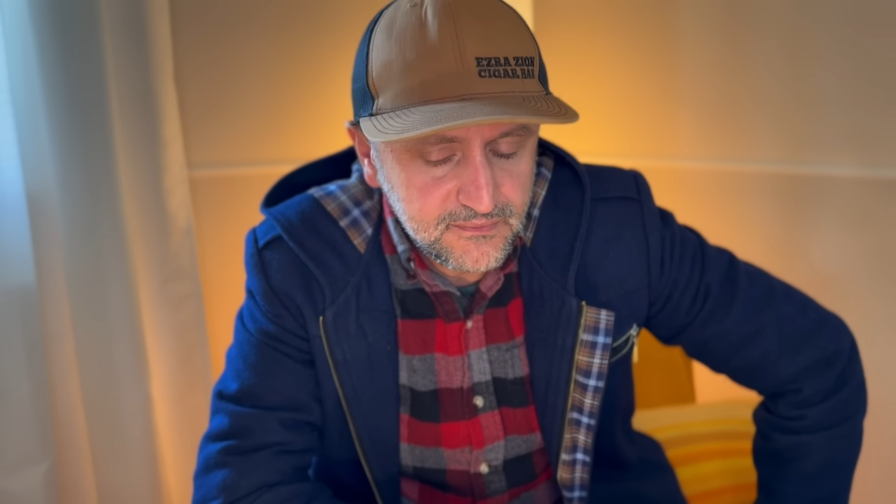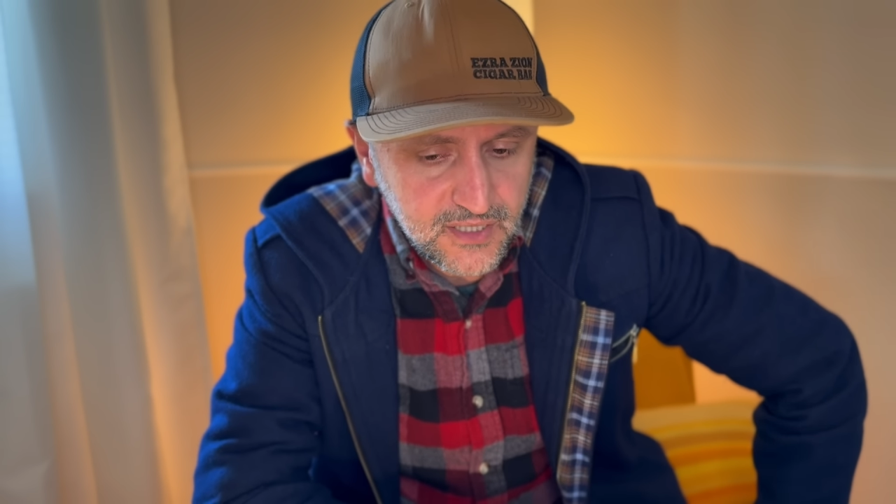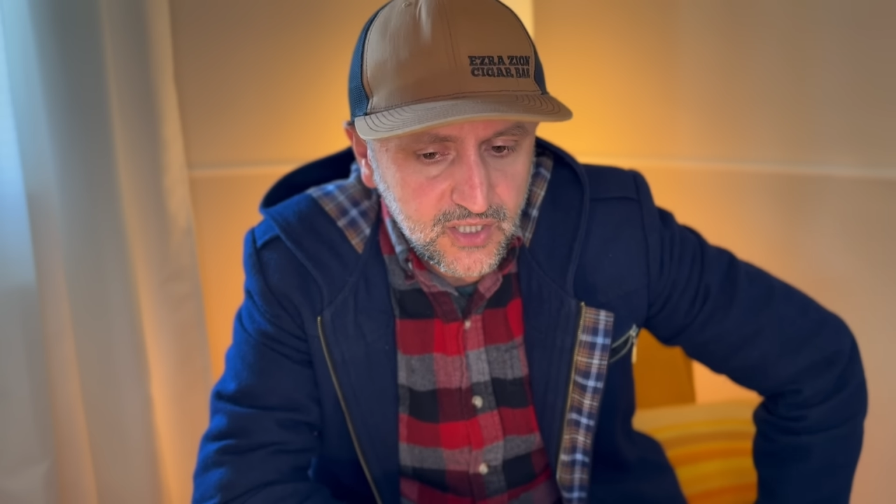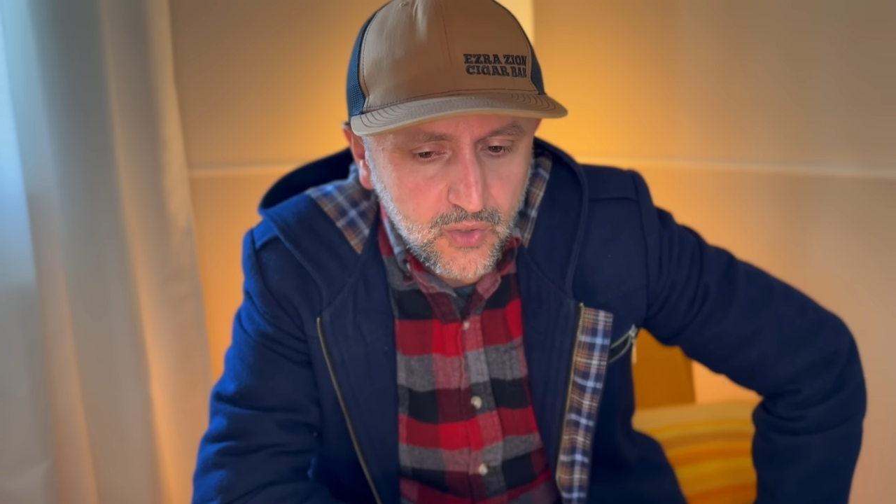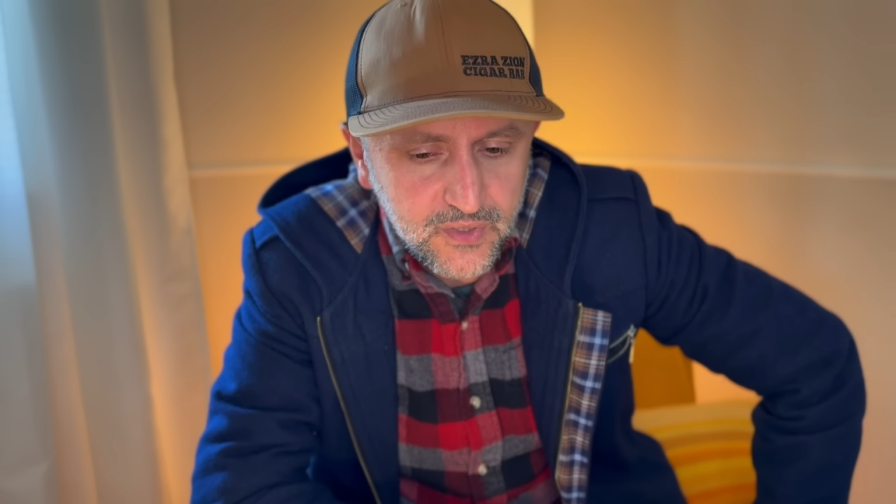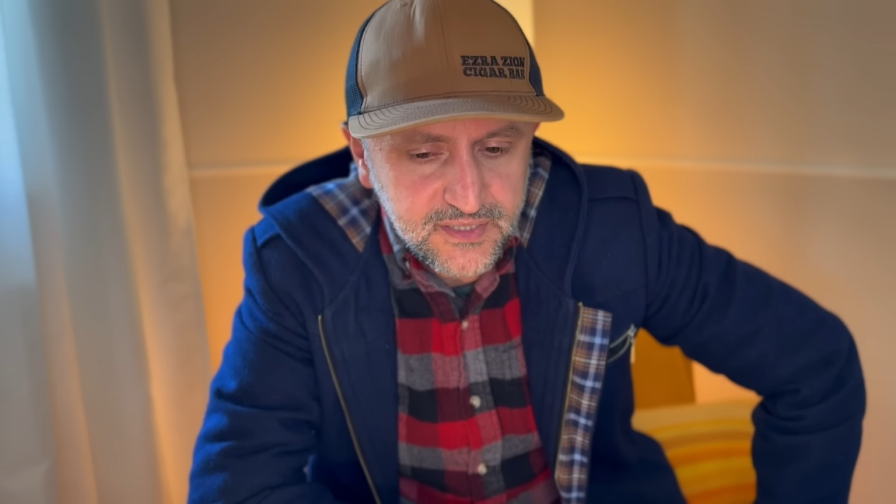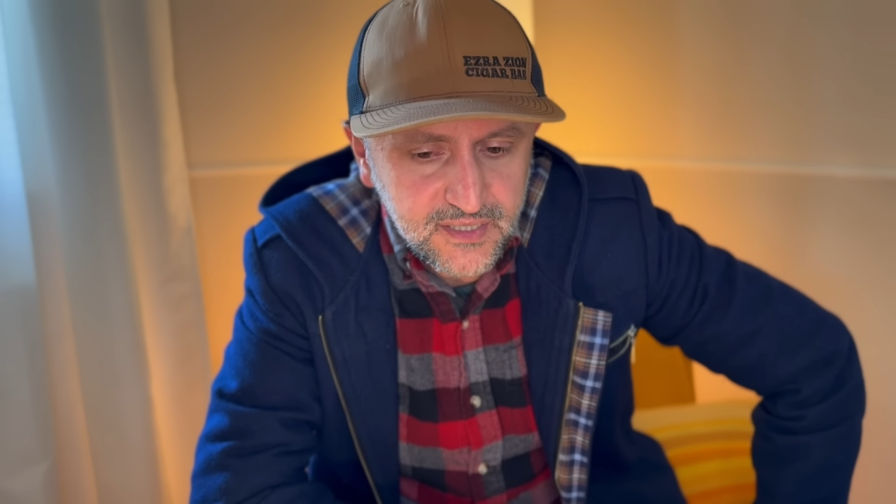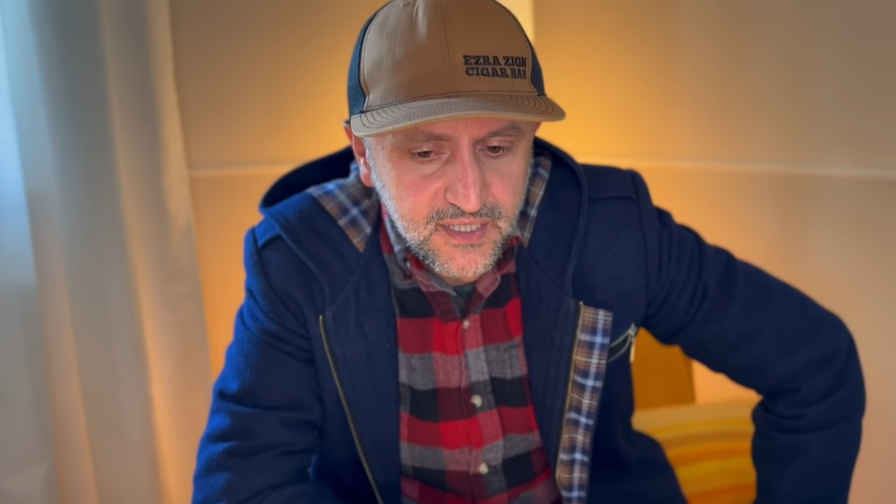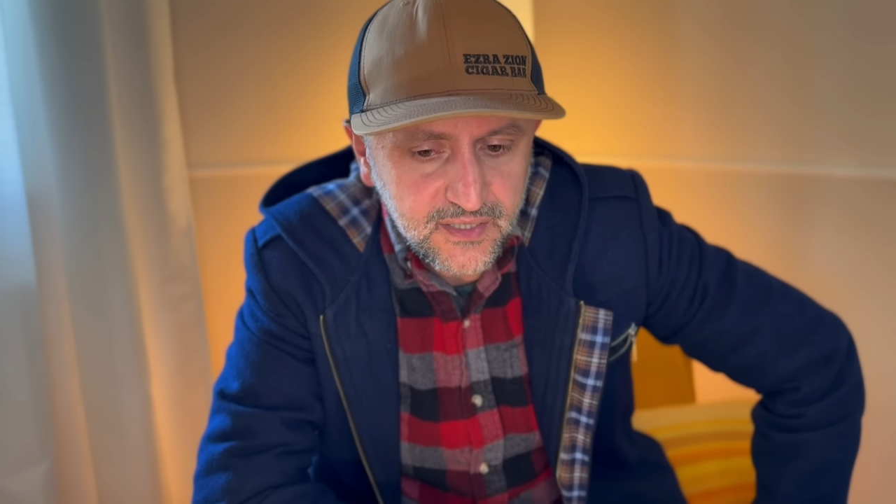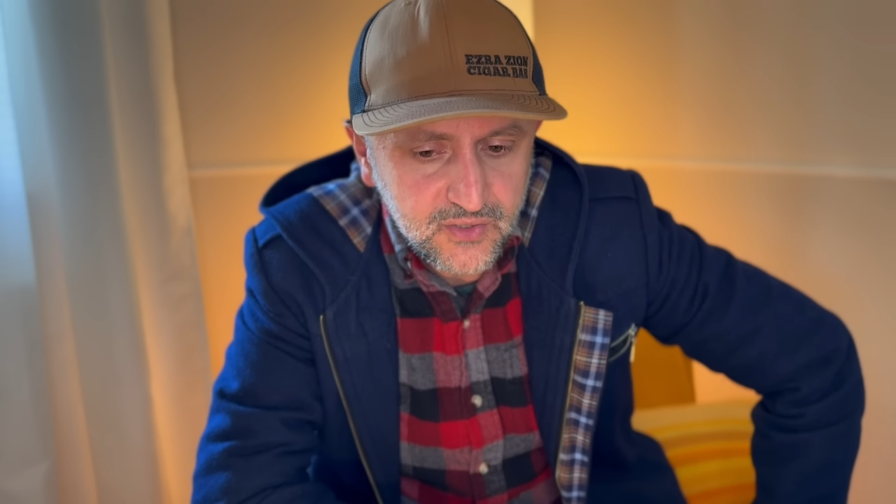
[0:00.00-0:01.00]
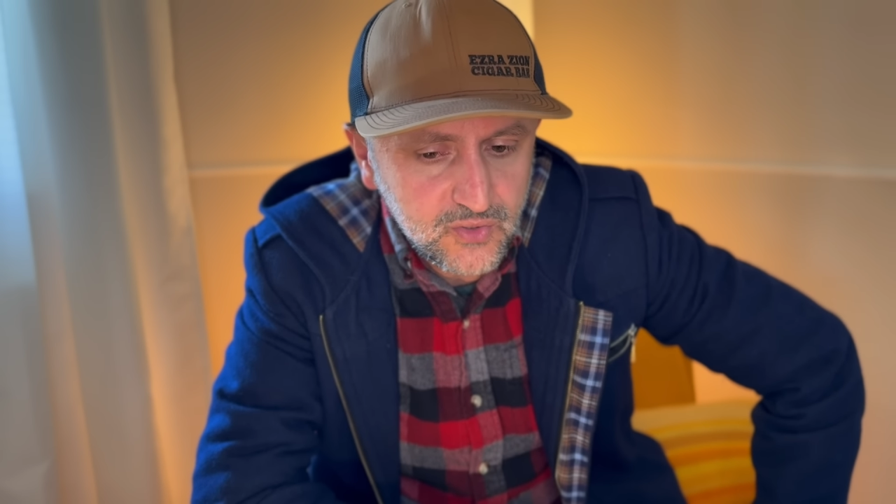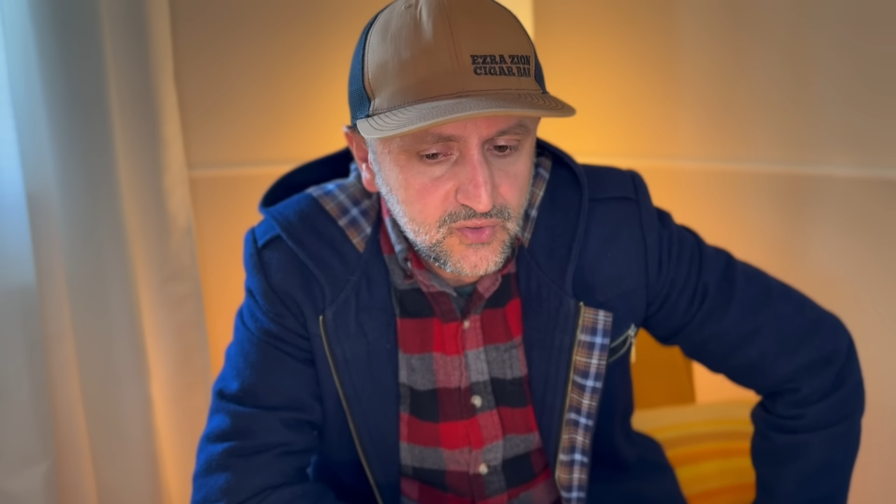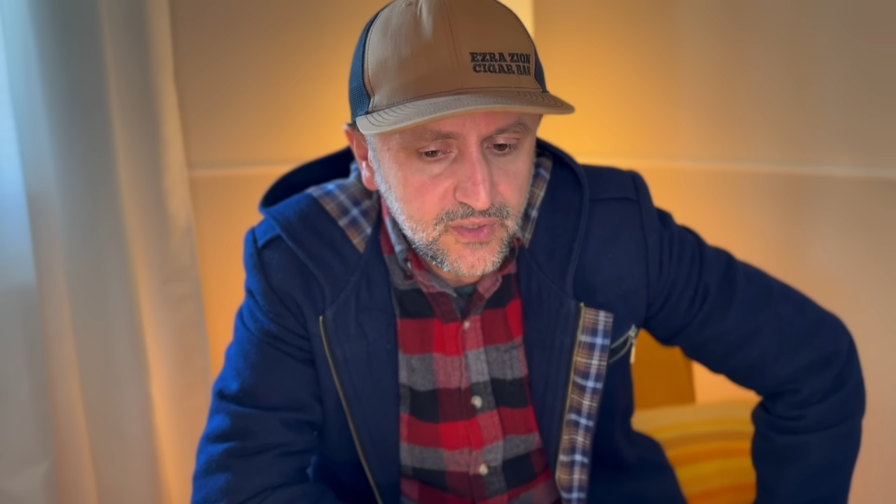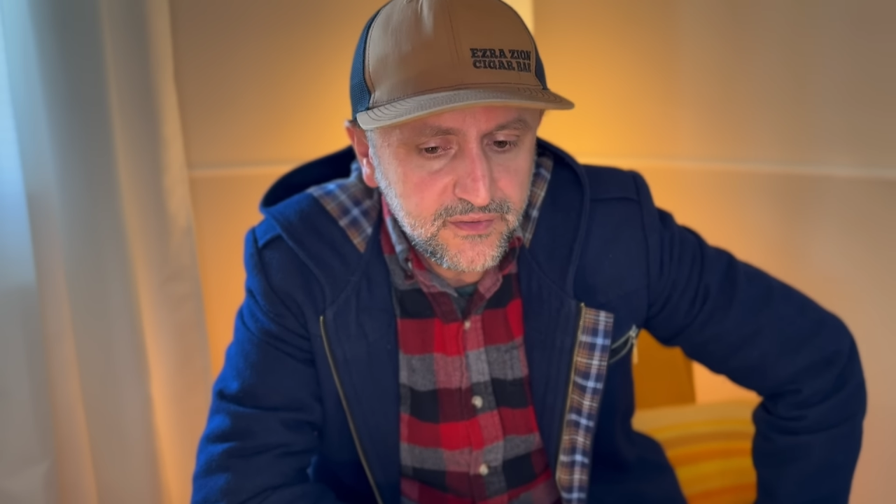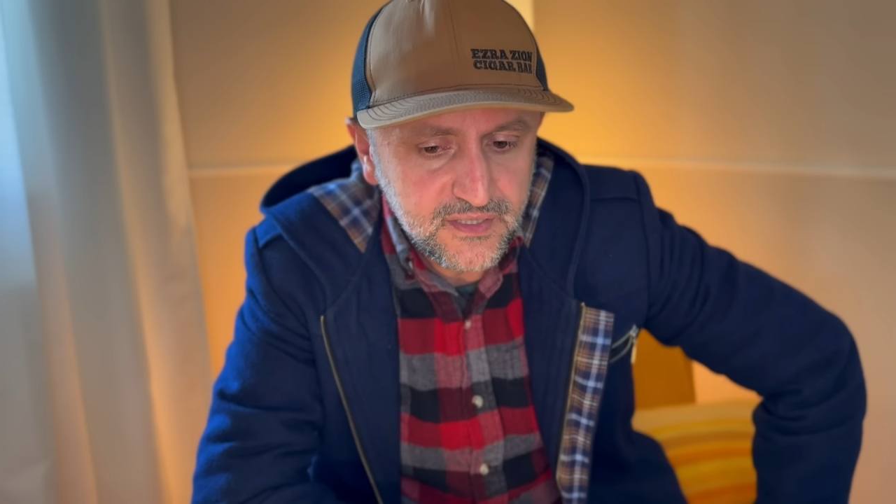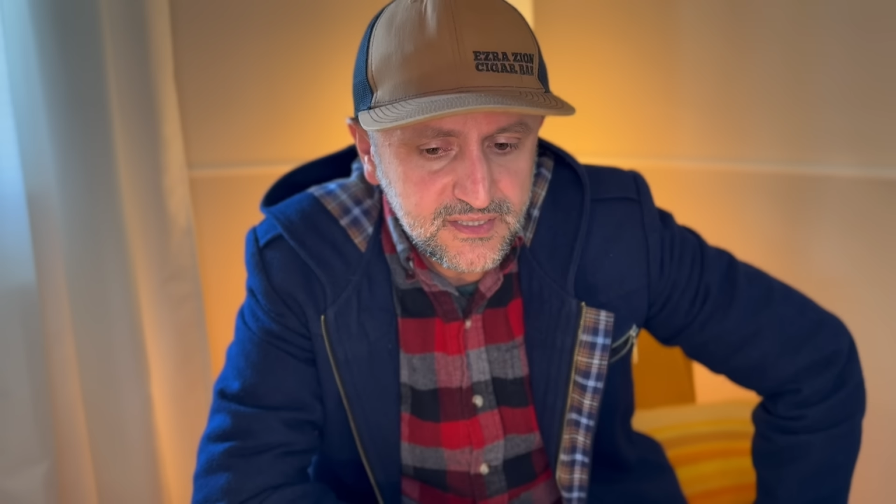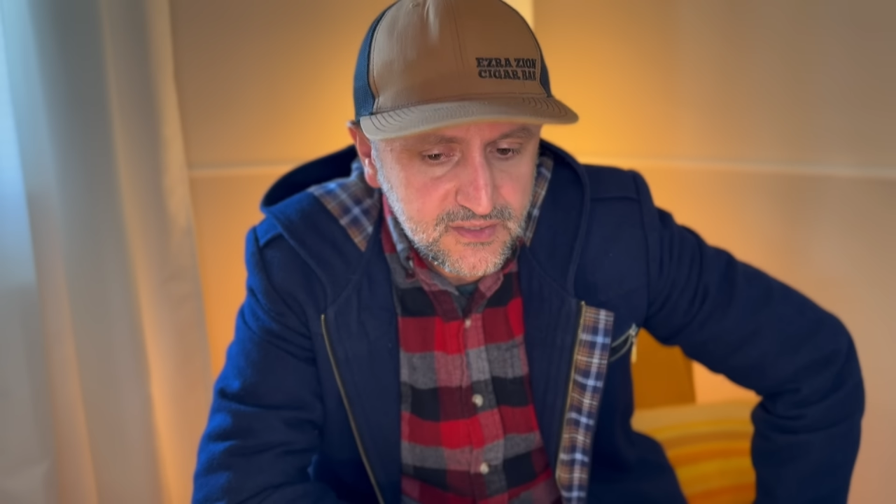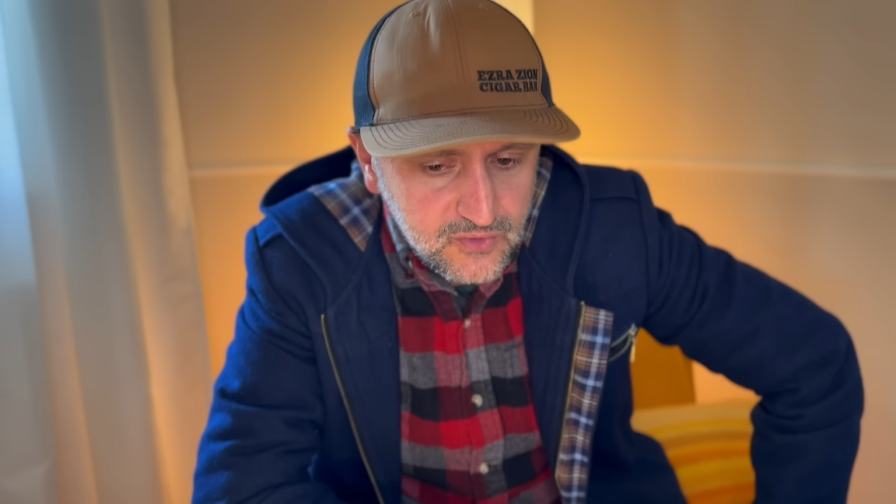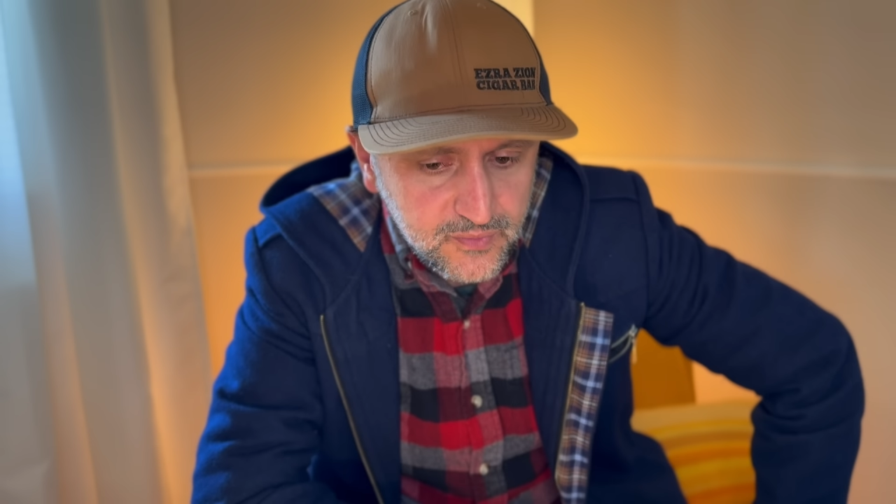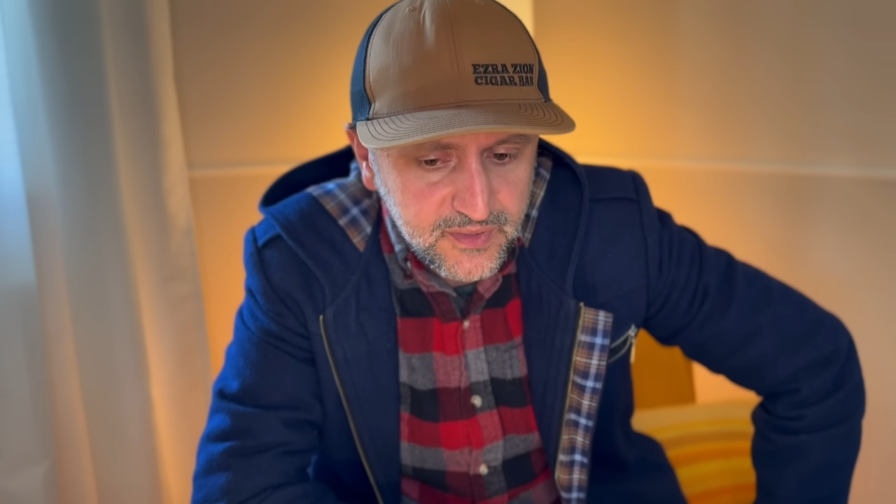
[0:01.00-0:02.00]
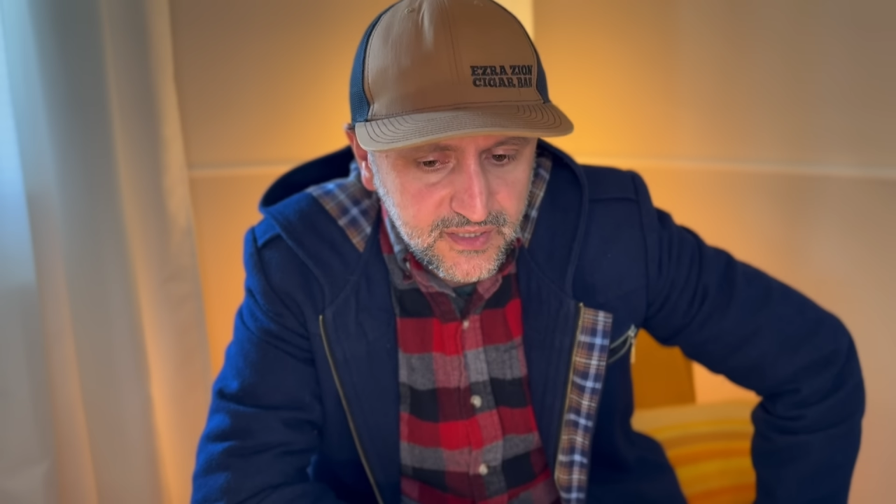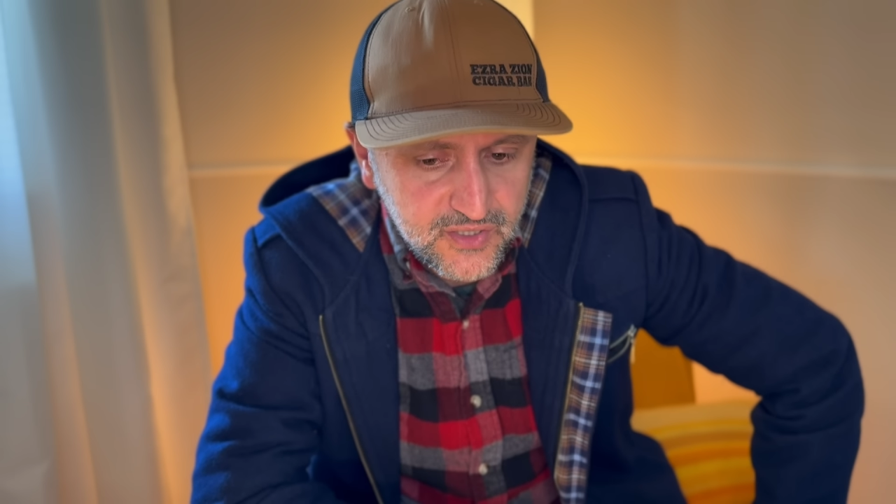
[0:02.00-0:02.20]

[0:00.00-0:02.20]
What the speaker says: like I always say, don't do anything stupid.